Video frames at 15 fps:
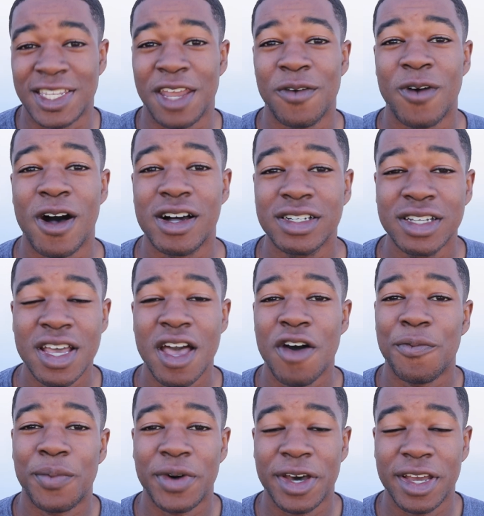I said it wrong.
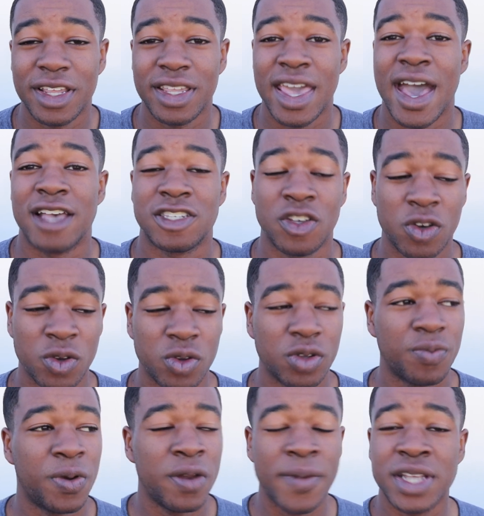But yeah,
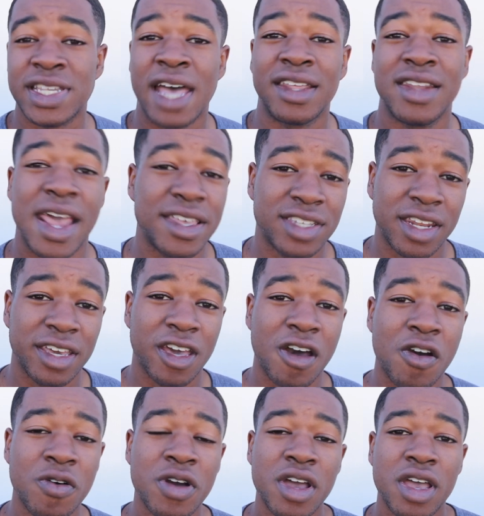so pretty much how the day's gonna
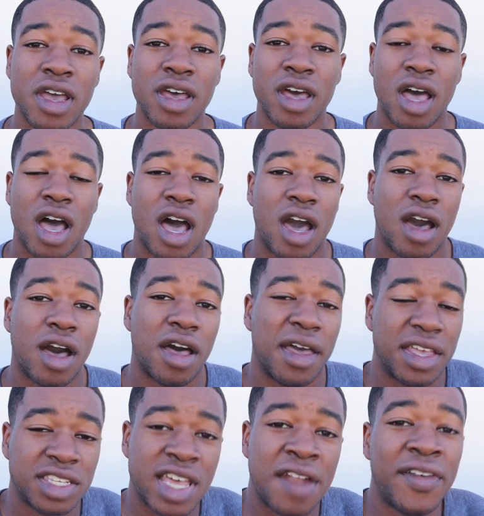go.
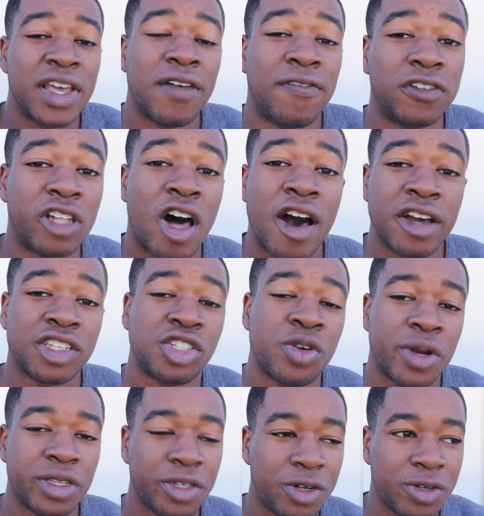It's kind of like a vlog,
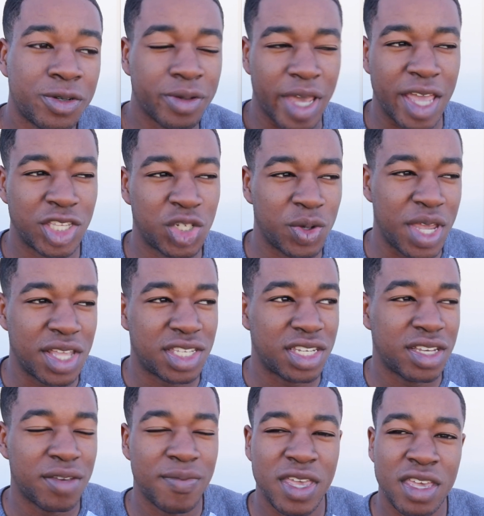short little entry
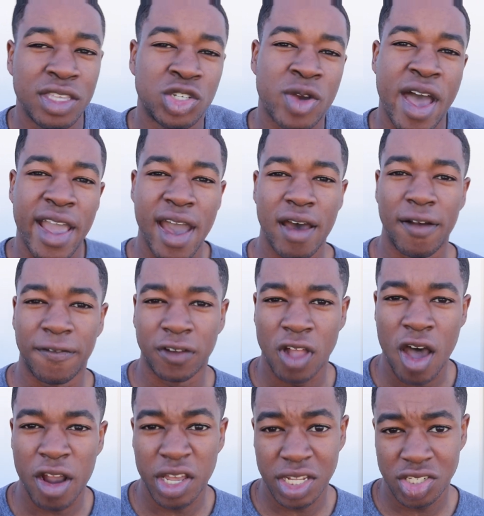into me trying out a
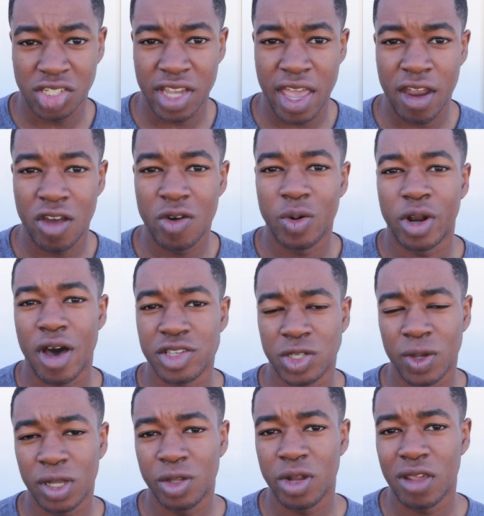vlog on this channel with
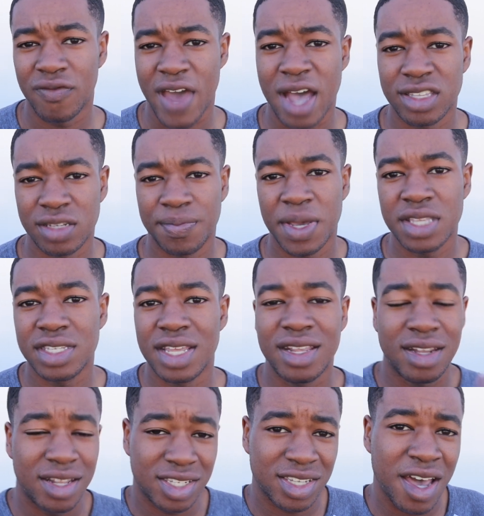also including fountain pens in
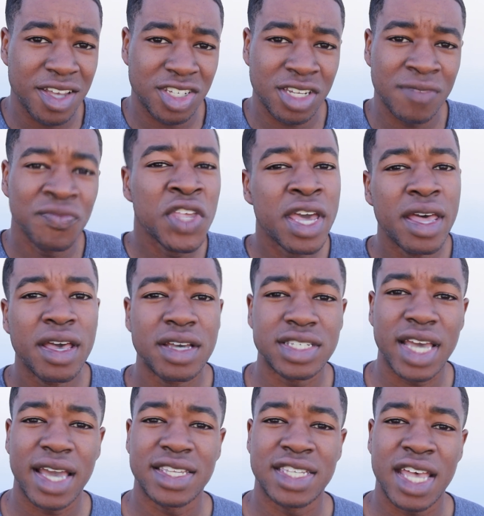a discussion.
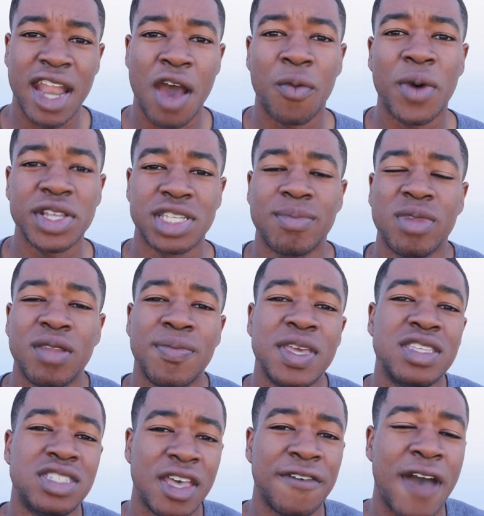Because like I said, I want something to
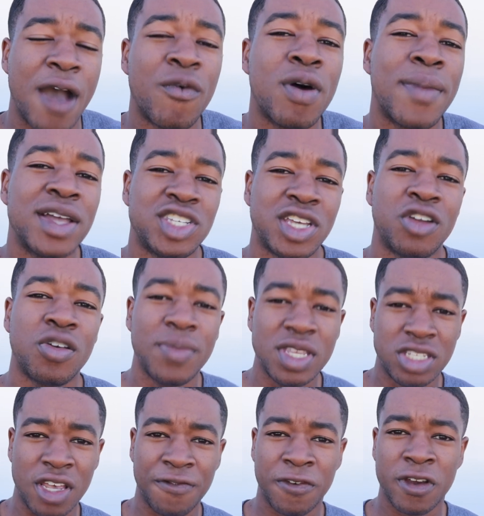be diff I want my channel to be
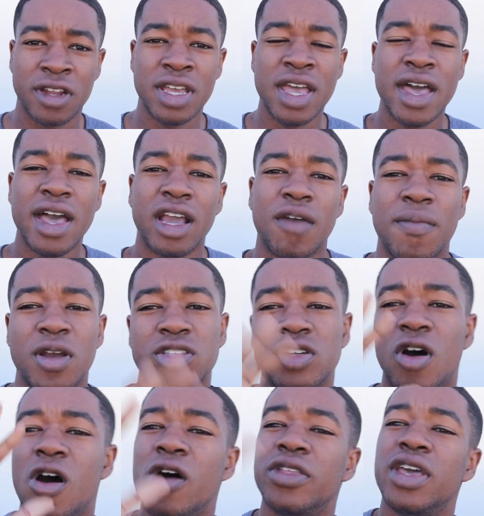different compared
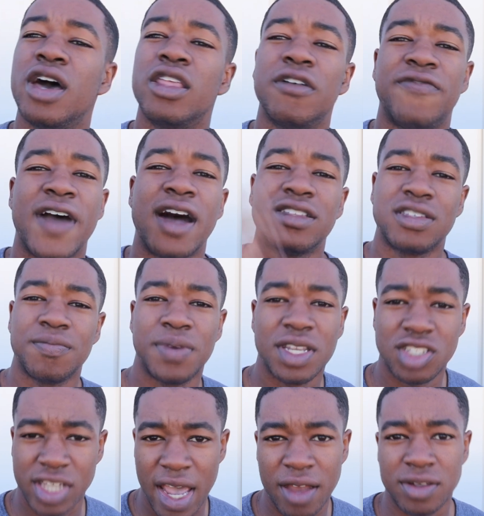to all the other fountain
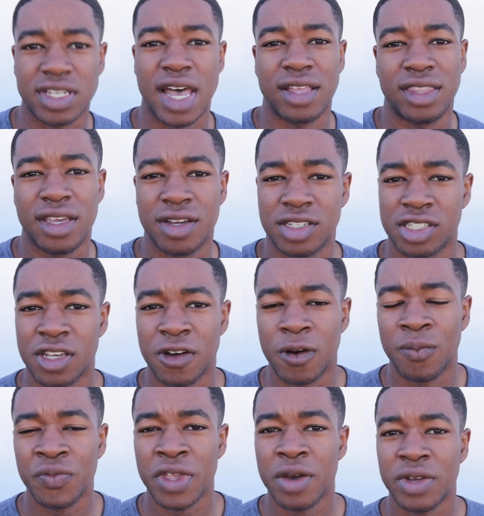pen channels out there.
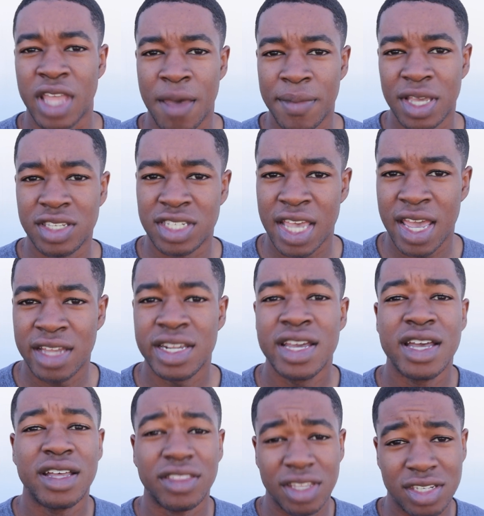So with that being said,
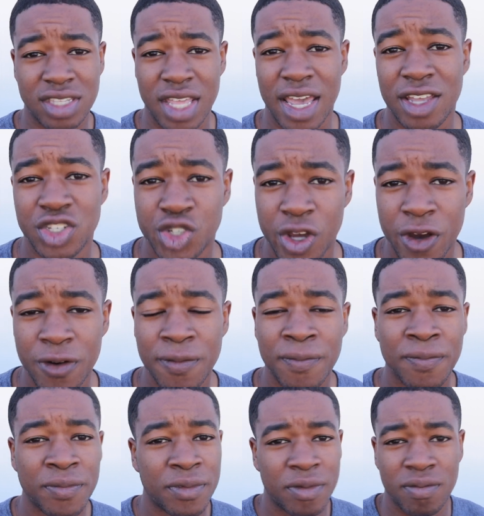this is the intro.
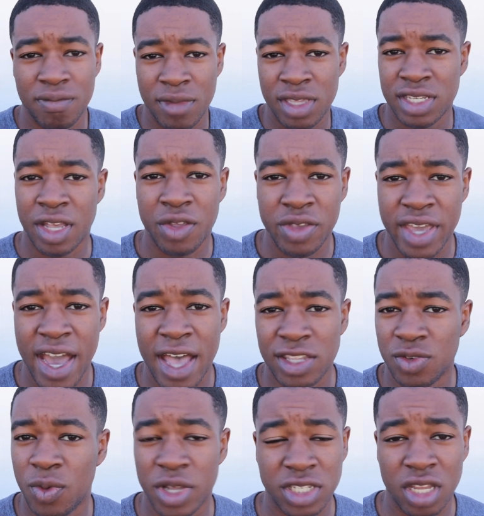Me telling you
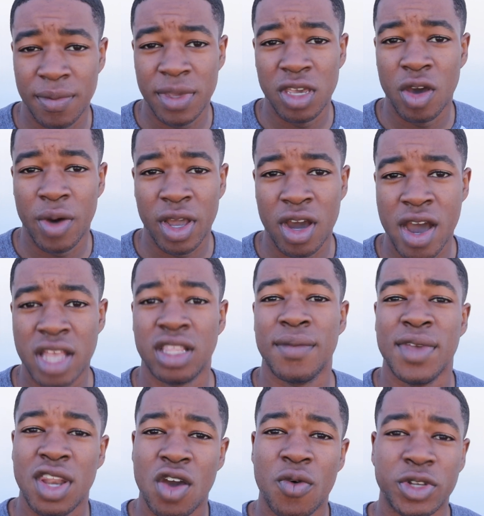guys what's going to be going on.
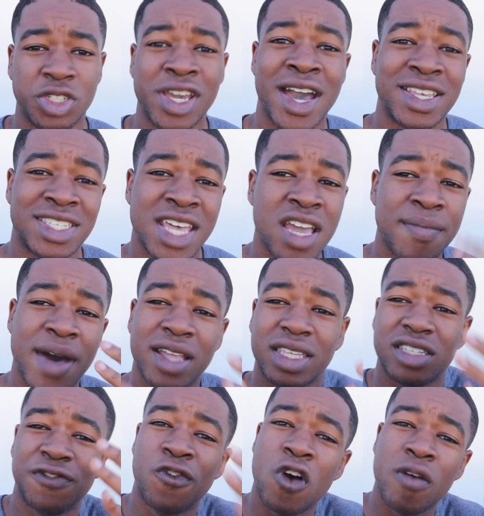Let me know what you guys think about
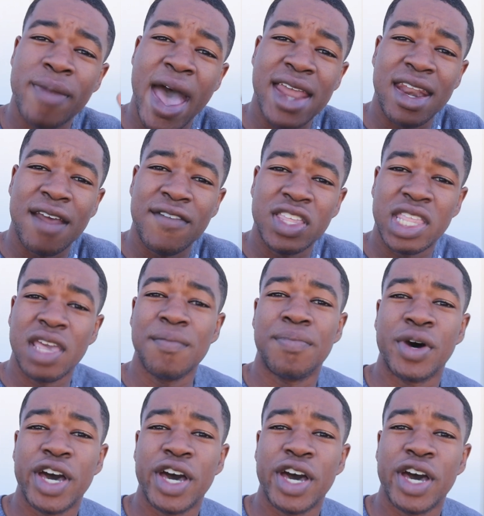this format and everything.